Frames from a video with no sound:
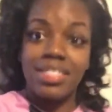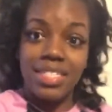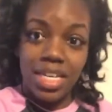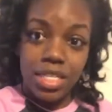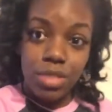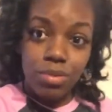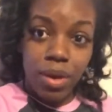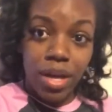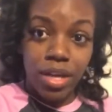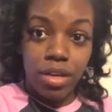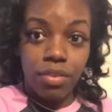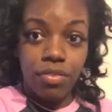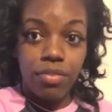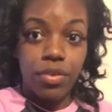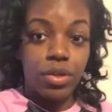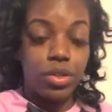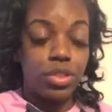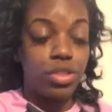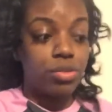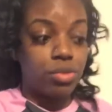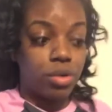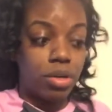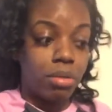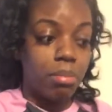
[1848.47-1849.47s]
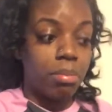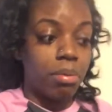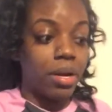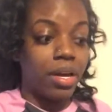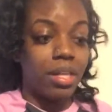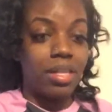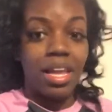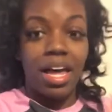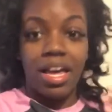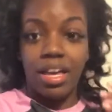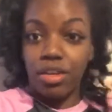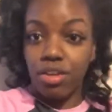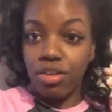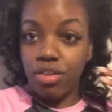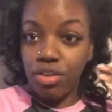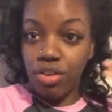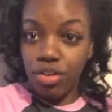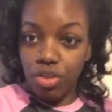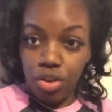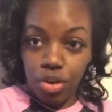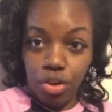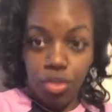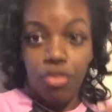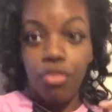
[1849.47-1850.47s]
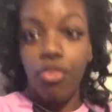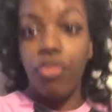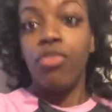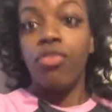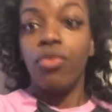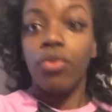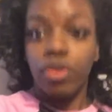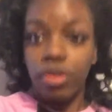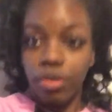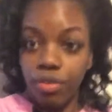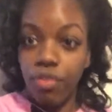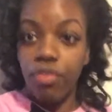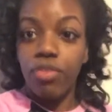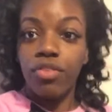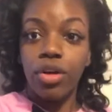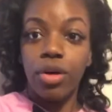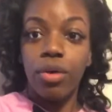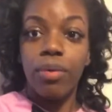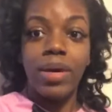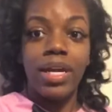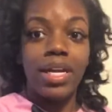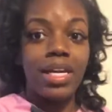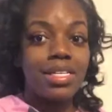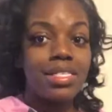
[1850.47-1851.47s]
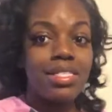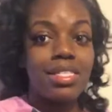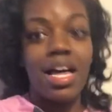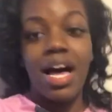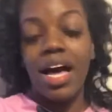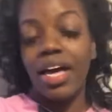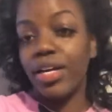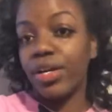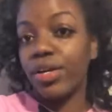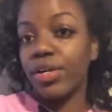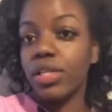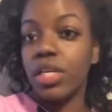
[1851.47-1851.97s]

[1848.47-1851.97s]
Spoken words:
That's why you feel short of breath. Like, you're full of fluid. It's not your